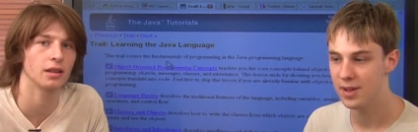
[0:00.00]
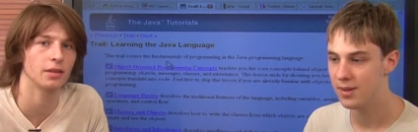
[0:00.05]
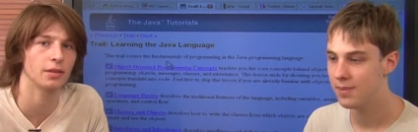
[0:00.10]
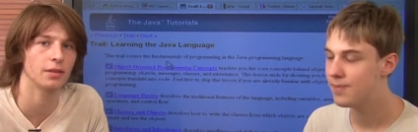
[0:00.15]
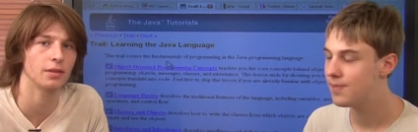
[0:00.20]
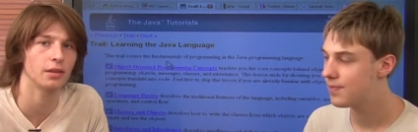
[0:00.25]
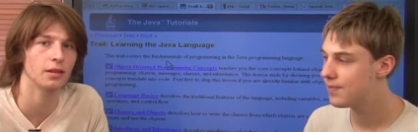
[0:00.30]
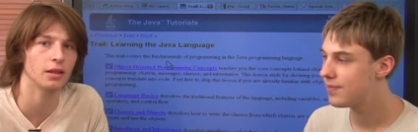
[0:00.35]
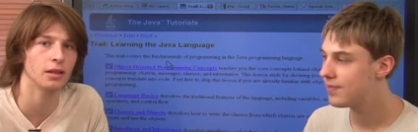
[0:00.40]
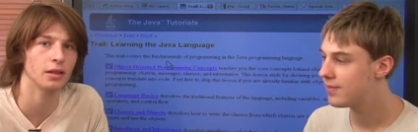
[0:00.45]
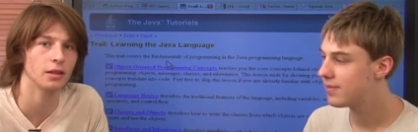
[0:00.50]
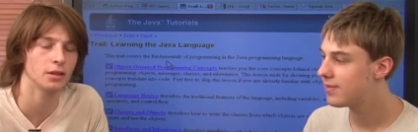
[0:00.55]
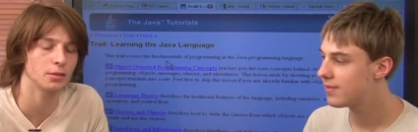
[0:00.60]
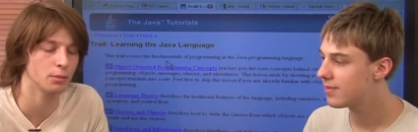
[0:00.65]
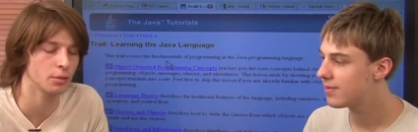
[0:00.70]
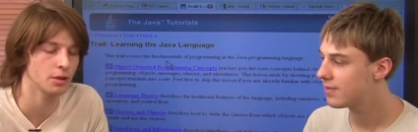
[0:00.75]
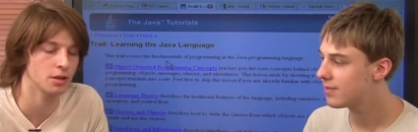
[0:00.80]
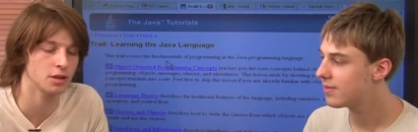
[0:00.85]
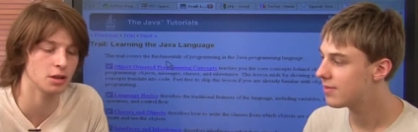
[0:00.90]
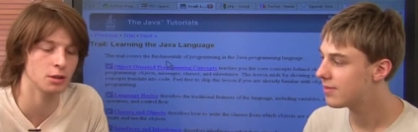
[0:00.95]
Speaker 1: definitely.
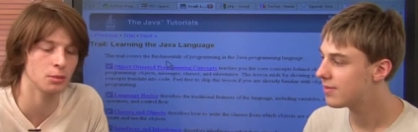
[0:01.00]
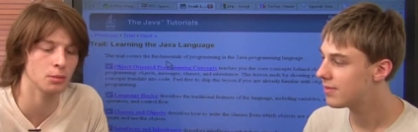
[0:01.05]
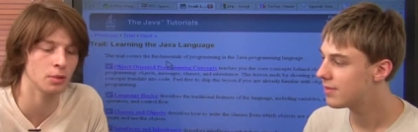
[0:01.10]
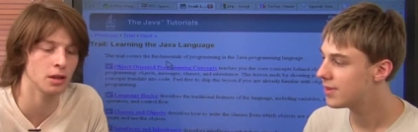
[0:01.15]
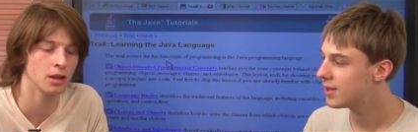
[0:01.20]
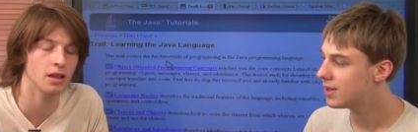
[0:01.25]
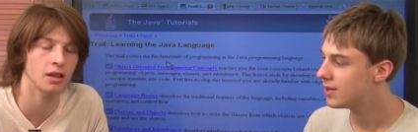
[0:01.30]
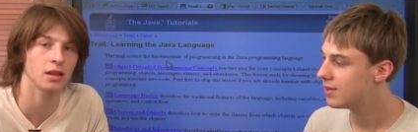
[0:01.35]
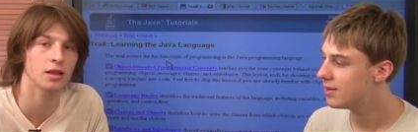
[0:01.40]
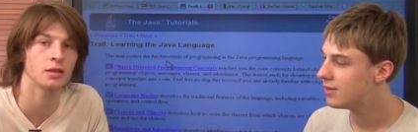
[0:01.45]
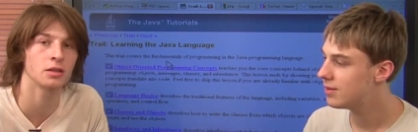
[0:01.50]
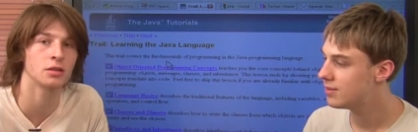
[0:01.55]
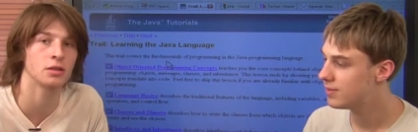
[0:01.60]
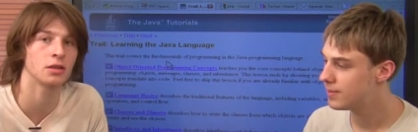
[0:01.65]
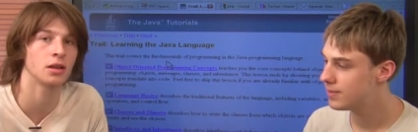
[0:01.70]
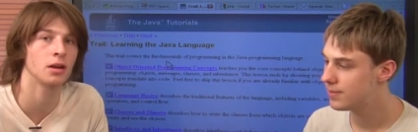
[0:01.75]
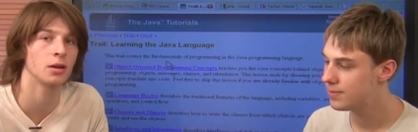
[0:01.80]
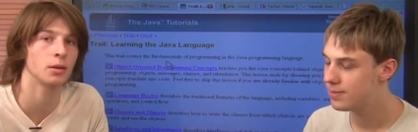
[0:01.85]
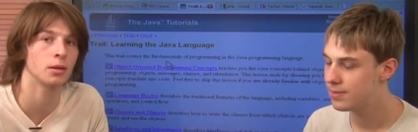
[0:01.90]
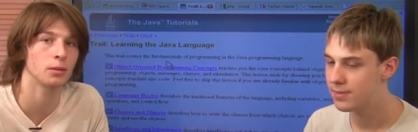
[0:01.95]
With so many
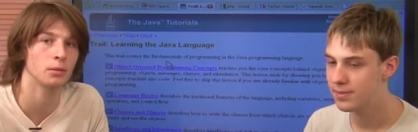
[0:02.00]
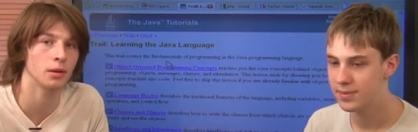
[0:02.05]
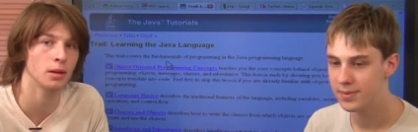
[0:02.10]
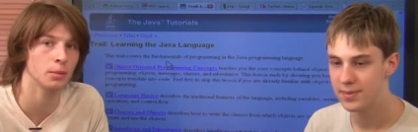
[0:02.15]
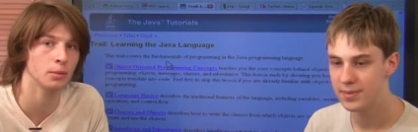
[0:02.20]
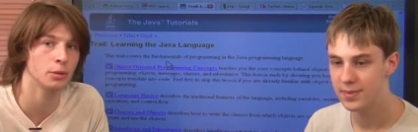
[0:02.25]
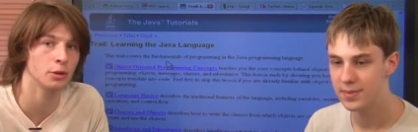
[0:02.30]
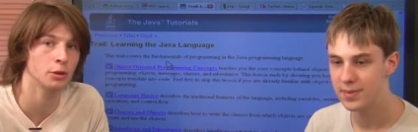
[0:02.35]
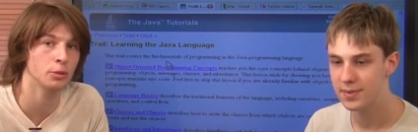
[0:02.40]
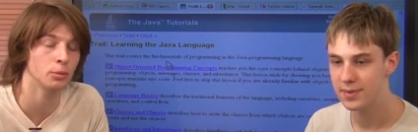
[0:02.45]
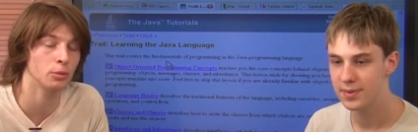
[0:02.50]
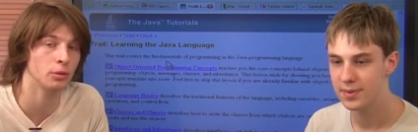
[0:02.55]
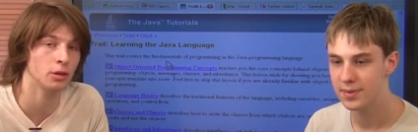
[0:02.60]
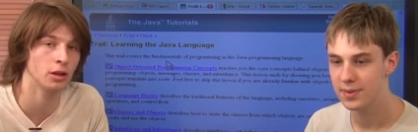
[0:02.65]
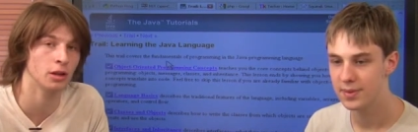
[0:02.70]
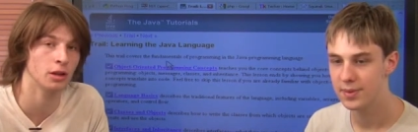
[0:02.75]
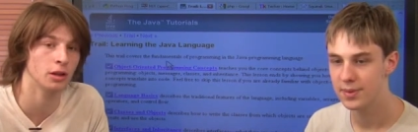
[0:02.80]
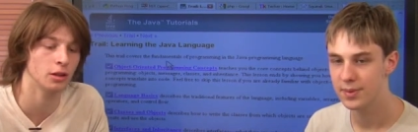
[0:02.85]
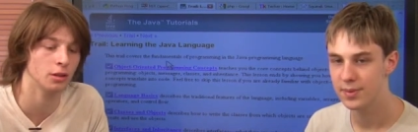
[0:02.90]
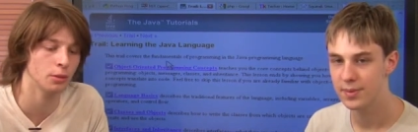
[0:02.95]
things going, Web
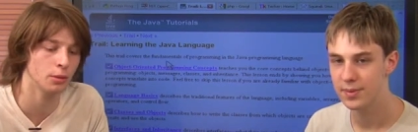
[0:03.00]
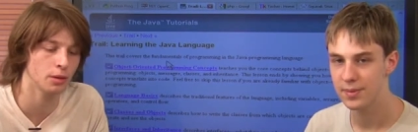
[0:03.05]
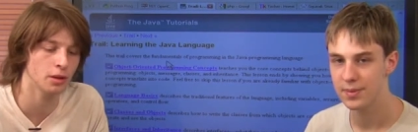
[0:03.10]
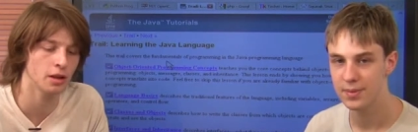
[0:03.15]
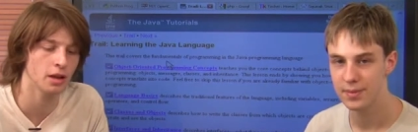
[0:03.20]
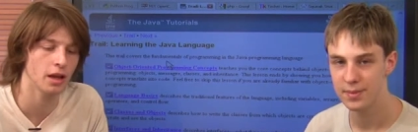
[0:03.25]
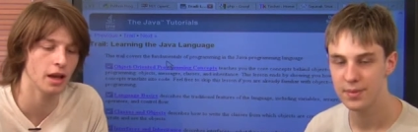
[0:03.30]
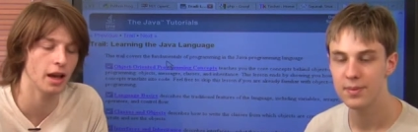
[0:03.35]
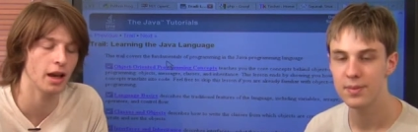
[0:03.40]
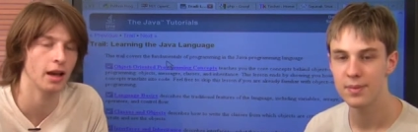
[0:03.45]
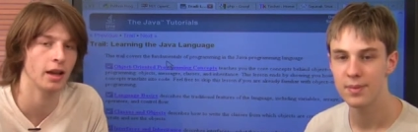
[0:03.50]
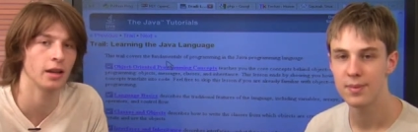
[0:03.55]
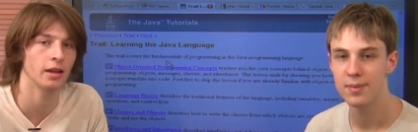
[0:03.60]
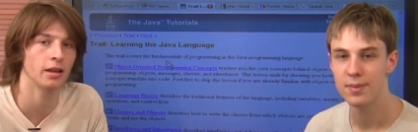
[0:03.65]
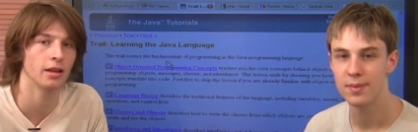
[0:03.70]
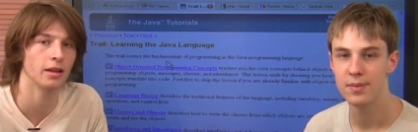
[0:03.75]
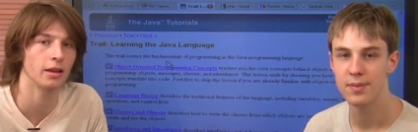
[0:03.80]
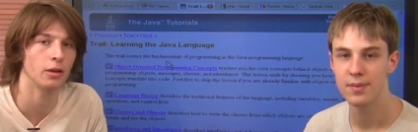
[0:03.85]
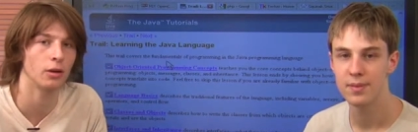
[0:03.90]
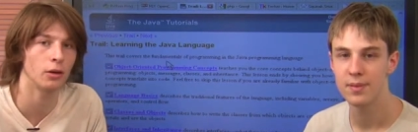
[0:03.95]
2.0,
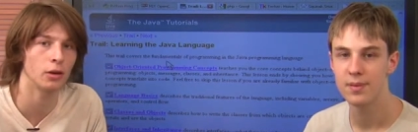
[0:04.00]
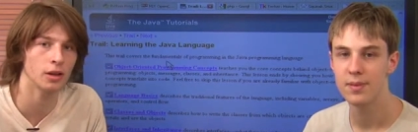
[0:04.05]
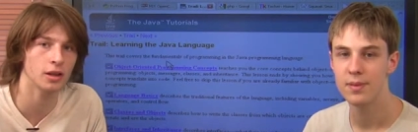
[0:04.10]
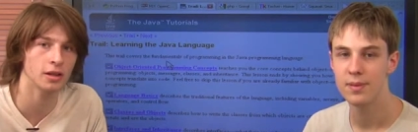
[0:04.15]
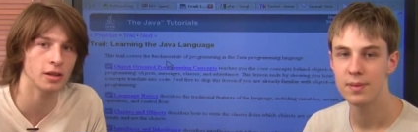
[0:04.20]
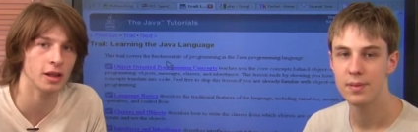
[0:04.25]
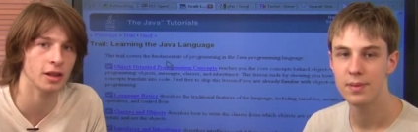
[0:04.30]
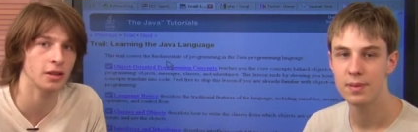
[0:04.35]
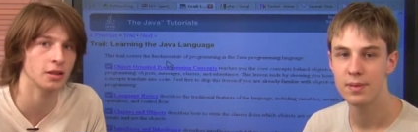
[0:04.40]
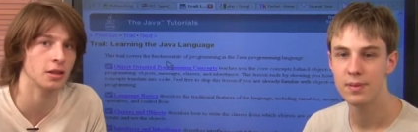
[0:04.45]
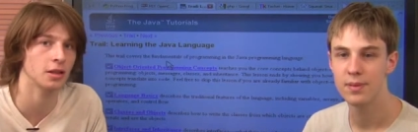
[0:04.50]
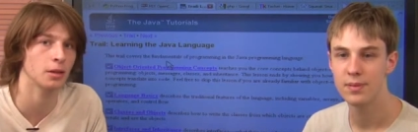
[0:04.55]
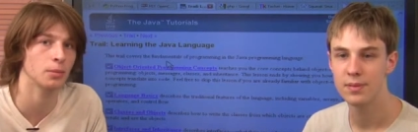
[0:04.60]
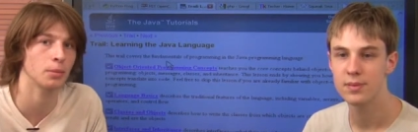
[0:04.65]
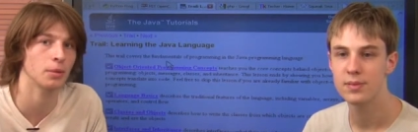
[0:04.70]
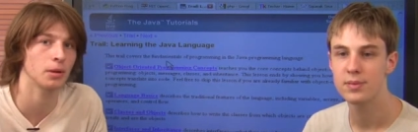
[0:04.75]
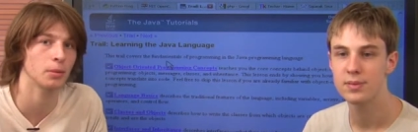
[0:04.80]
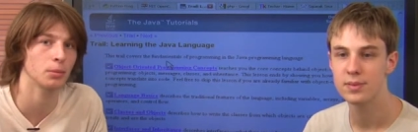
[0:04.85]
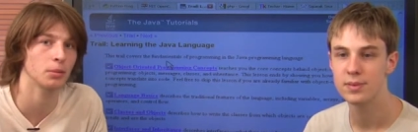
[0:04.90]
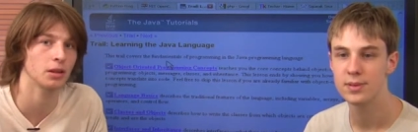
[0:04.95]
and all the
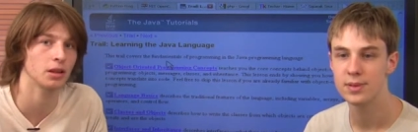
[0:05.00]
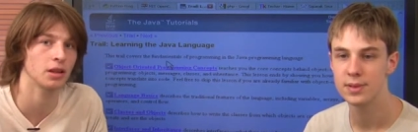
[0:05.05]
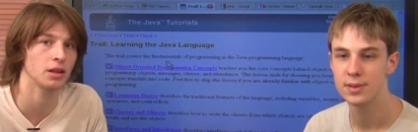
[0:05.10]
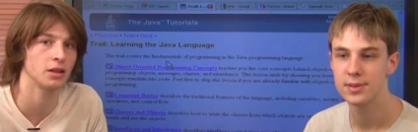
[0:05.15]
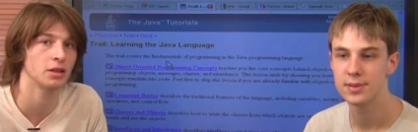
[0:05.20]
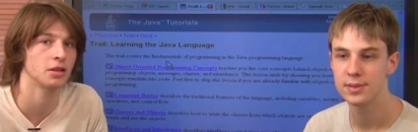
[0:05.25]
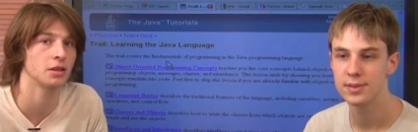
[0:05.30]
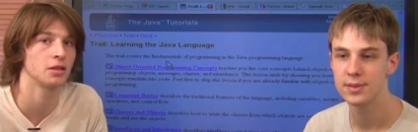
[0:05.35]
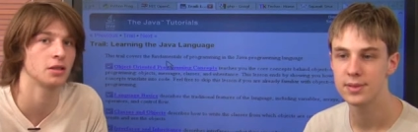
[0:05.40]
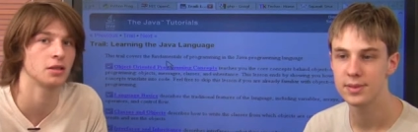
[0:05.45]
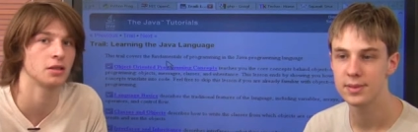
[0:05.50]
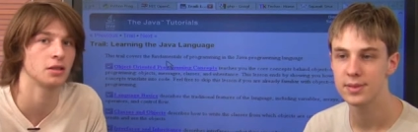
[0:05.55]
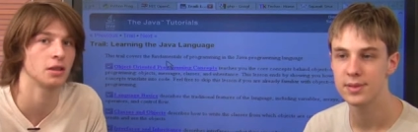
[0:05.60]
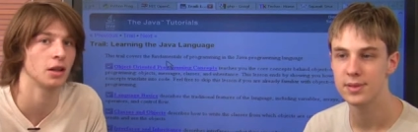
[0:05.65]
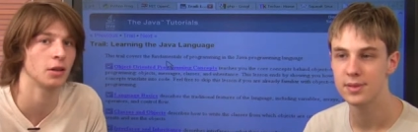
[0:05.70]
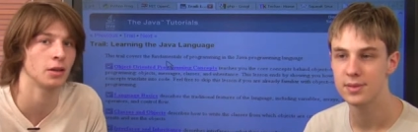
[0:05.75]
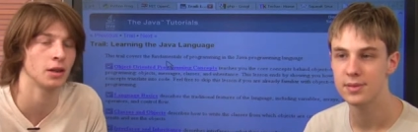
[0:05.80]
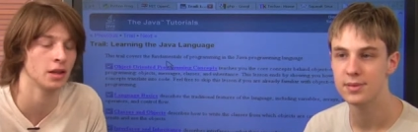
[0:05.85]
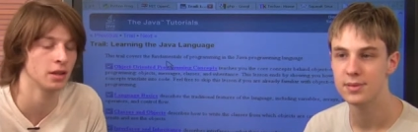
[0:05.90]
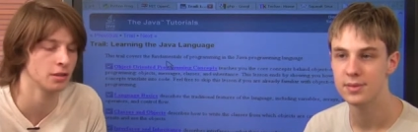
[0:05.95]
desktop applications
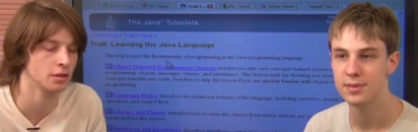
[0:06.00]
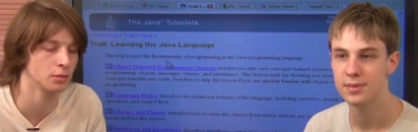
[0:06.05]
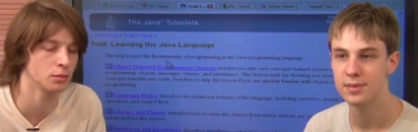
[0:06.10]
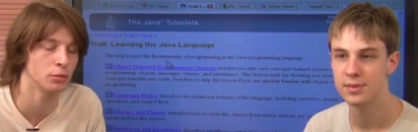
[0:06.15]
nowadays are